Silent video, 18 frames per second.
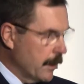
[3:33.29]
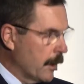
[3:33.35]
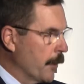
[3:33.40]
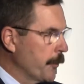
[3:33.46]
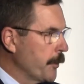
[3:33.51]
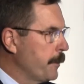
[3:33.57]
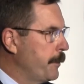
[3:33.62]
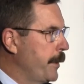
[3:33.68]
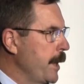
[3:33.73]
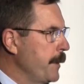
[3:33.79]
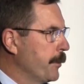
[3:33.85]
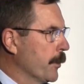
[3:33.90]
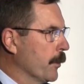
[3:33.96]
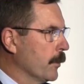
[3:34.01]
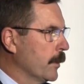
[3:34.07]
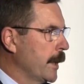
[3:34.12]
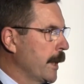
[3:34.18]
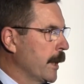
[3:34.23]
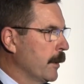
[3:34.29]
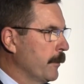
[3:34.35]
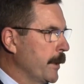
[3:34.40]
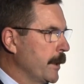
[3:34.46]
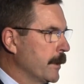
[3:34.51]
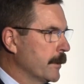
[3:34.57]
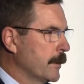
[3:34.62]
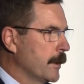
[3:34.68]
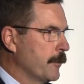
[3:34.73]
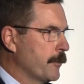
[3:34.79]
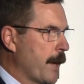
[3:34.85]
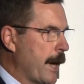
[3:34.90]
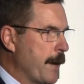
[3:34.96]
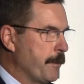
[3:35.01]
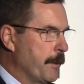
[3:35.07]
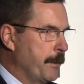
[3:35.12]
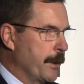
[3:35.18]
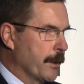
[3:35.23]
on the people element of
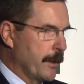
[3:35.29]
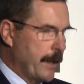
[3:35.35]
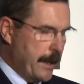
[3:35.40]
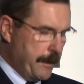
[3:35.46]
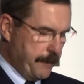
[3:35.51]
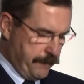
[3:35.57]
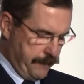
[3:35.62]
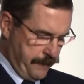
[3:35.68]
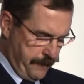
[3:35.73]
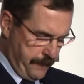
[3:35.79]
capability,